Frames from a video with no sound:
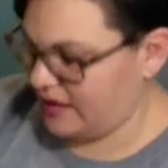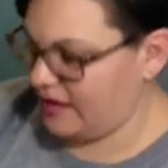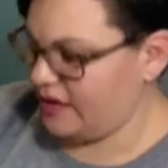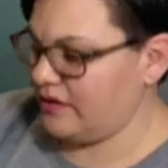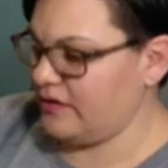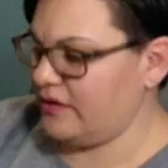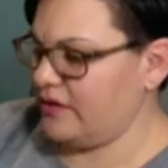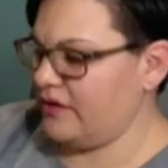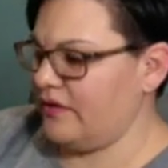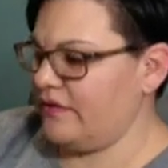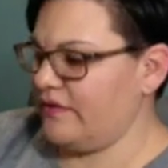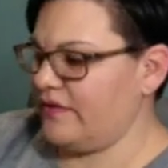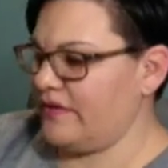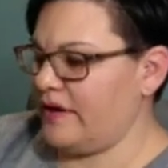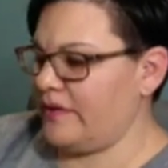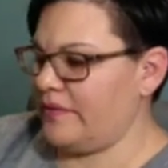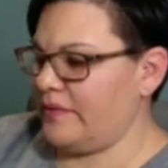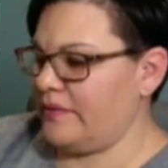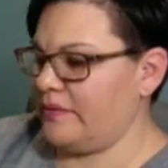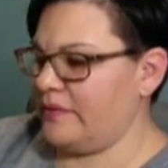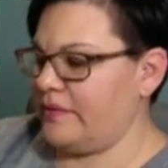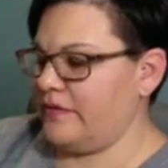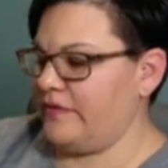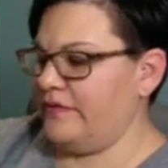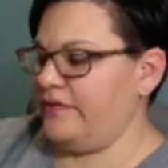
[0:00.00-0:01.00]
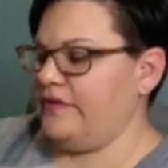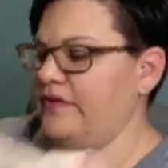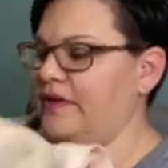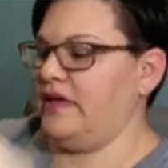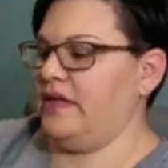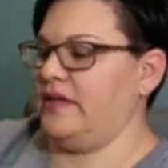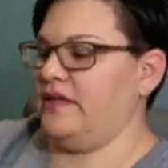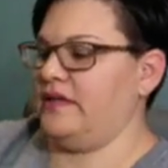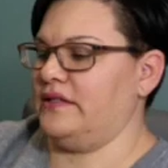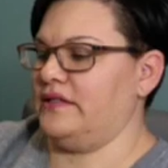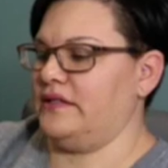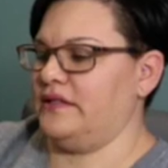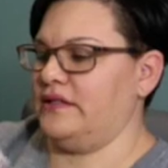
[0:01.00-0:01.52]
I don't know if that one would
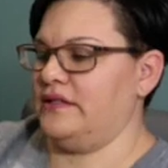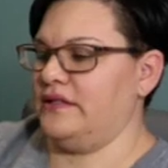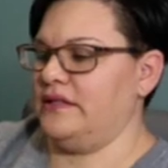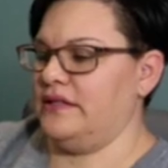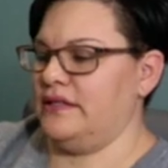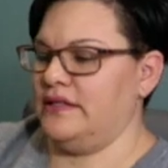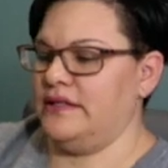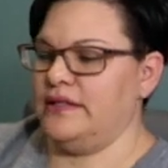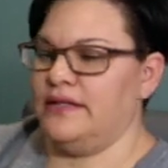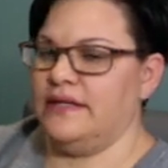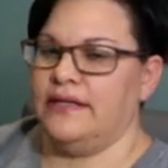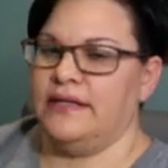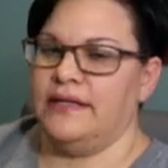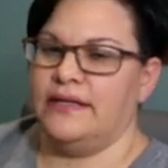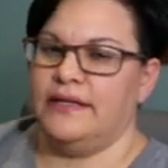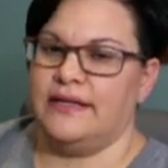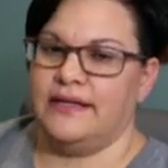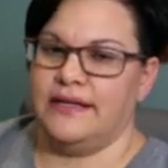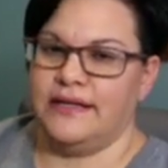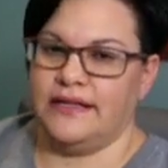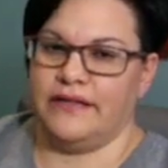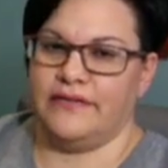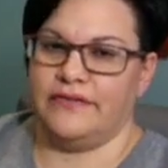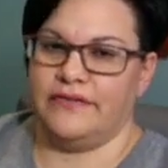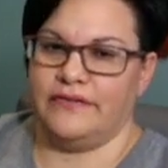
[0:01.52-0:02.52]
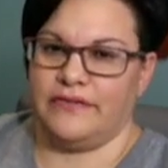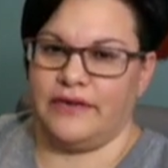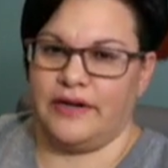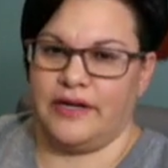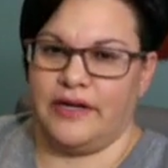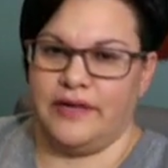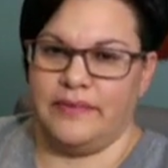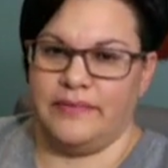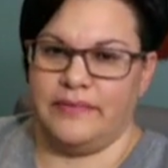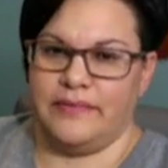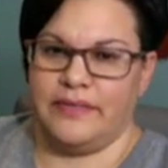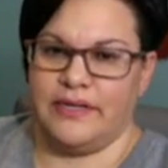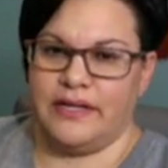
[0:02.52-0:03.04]
fit in the
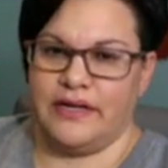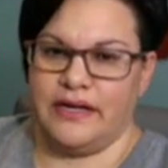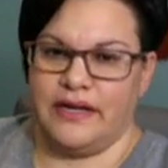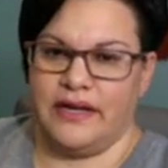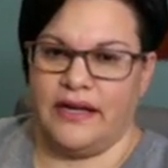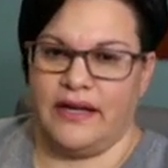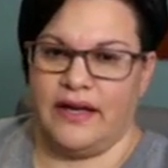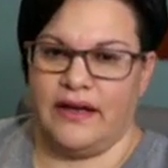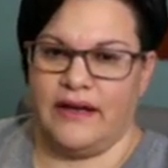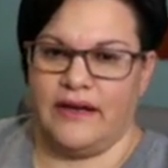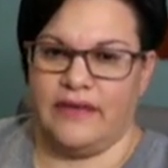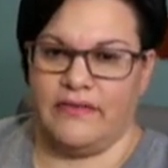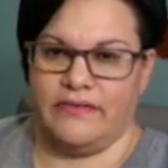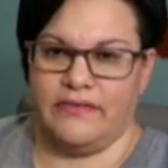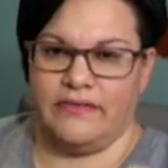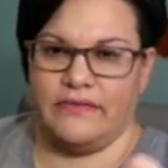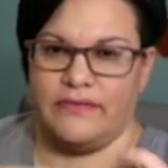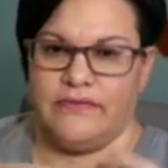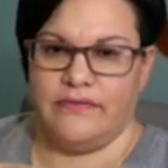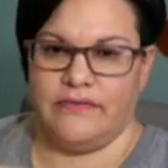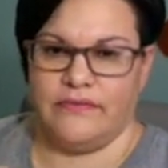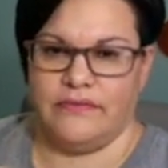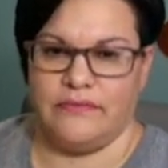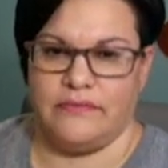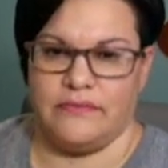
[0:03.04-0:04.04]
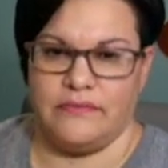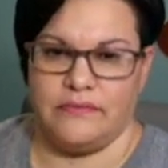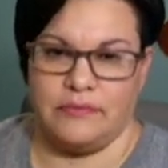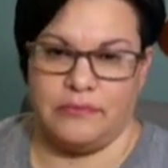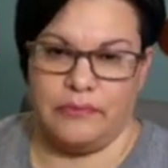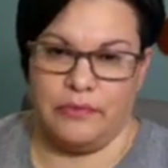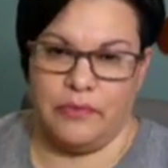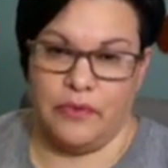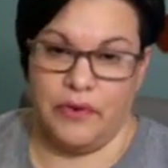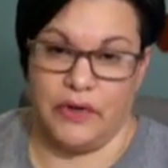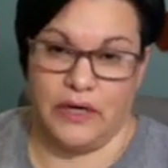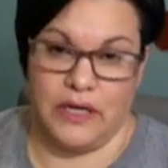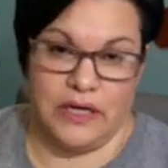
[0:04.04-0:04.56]
frame that I have
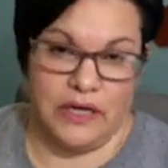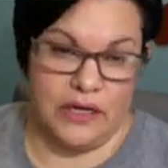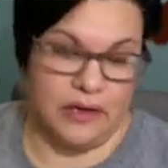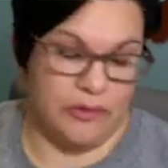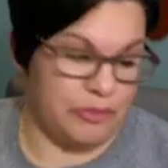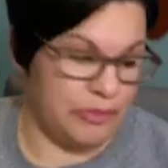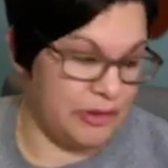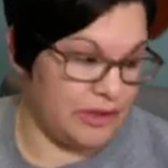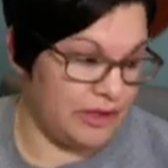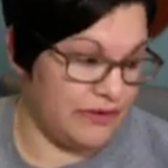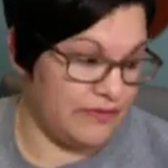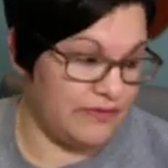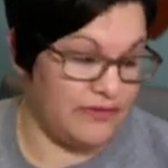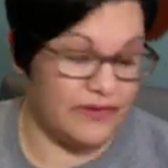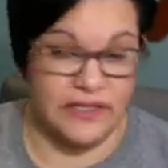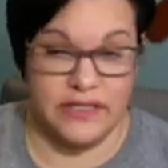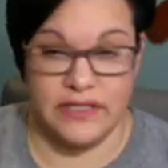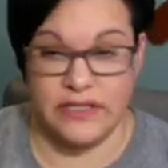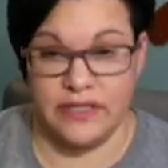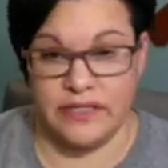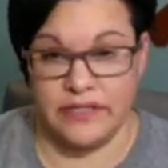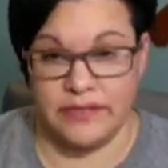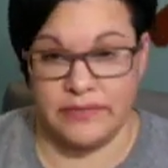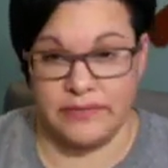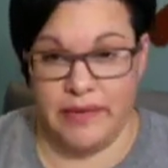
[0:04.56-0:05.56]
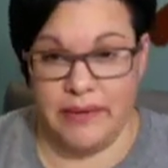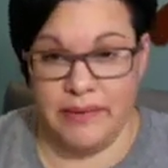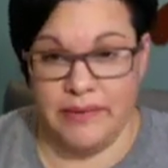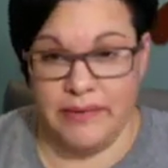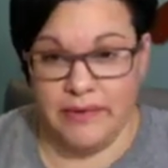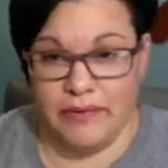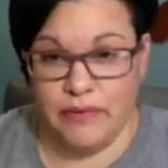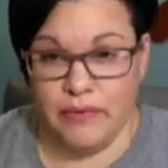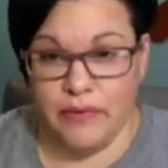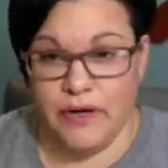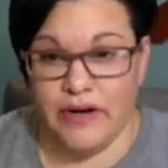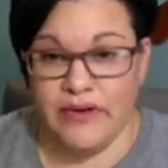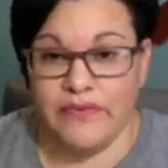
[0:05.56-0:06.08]
or not, but if it does, maybe
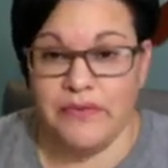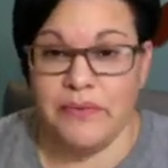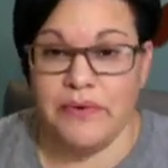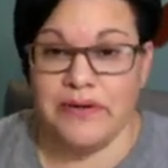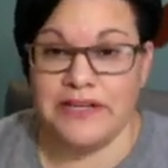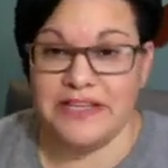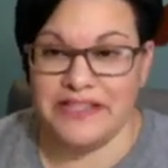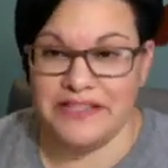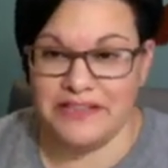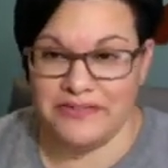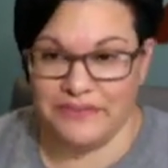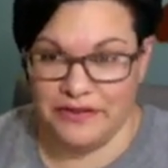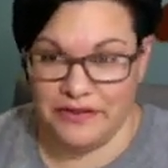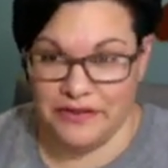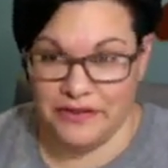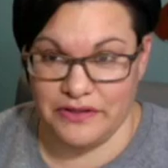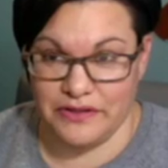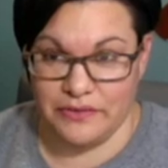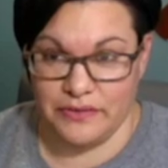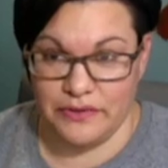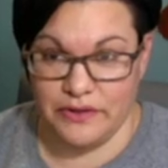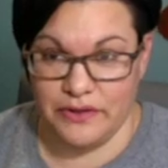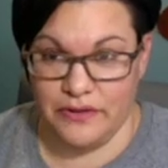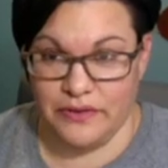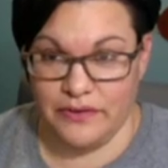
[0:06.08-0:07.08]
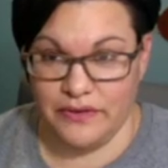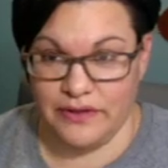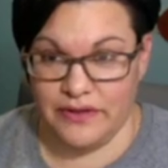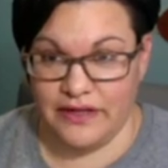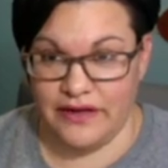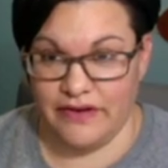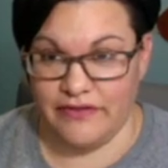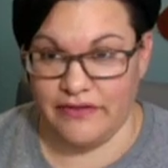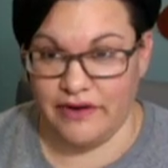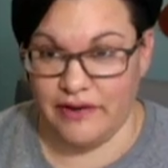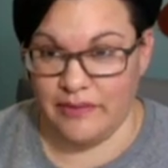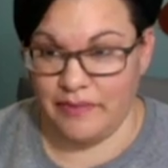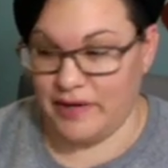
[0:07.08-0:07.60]
whatever one gets first will go in
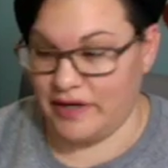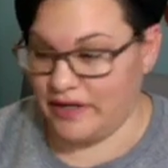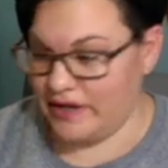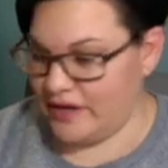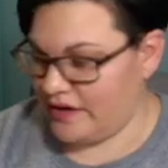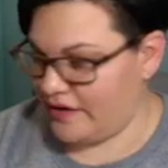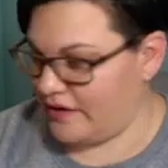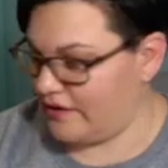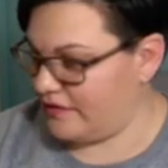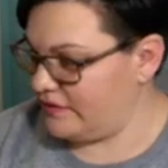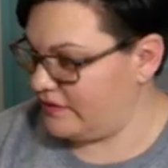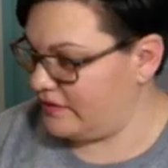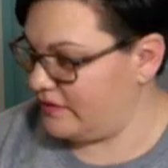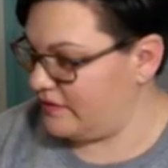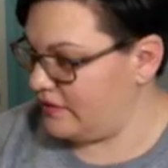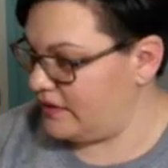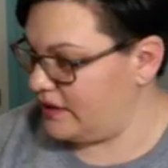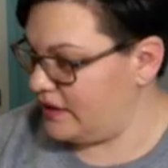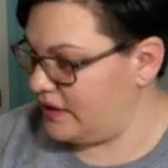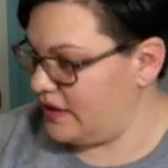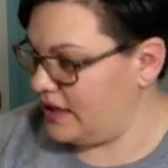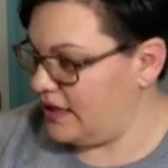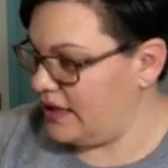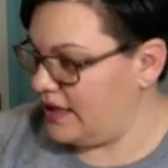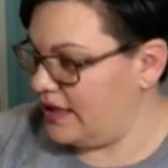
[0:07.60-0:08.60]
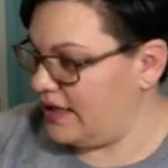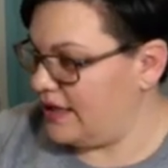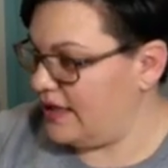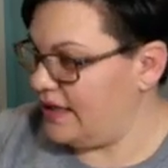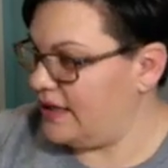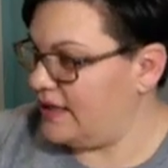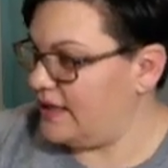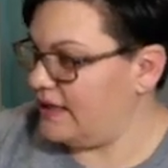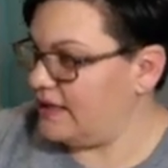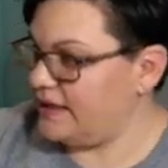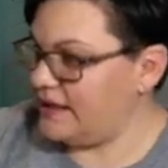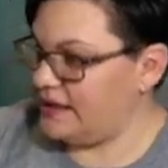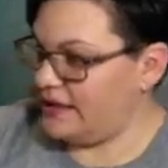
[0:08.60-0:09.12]
that frame right there.
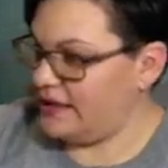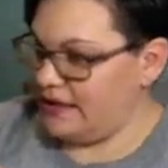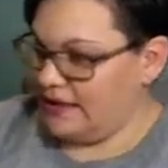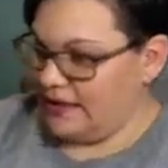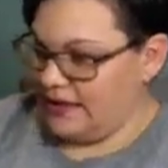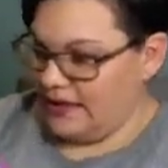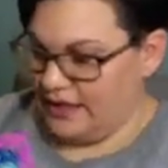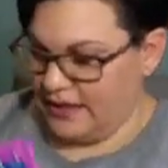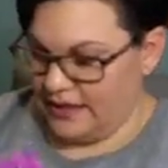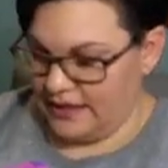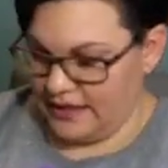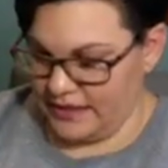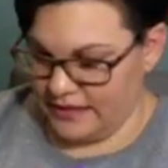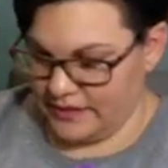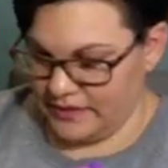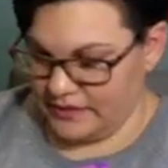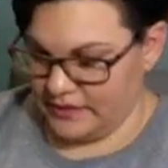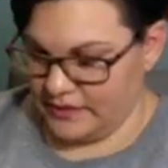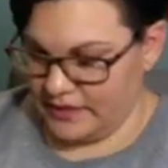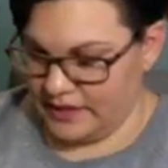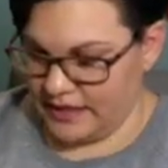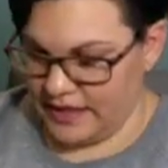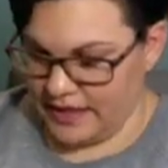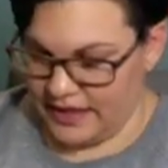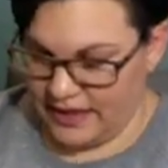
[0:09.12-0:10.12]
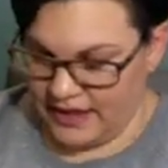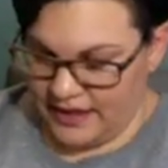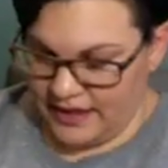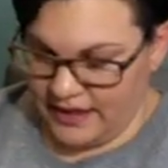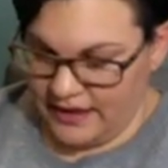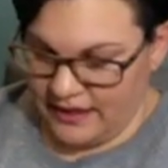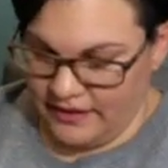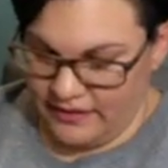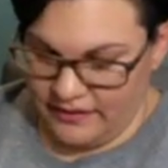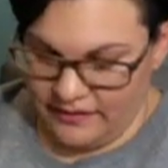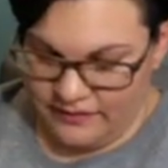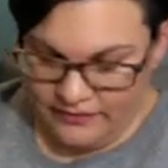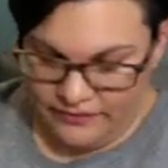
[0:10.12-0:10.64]
The next one I
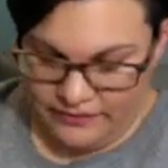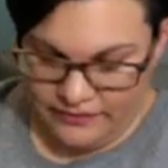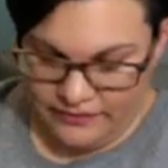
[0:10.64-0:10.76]
have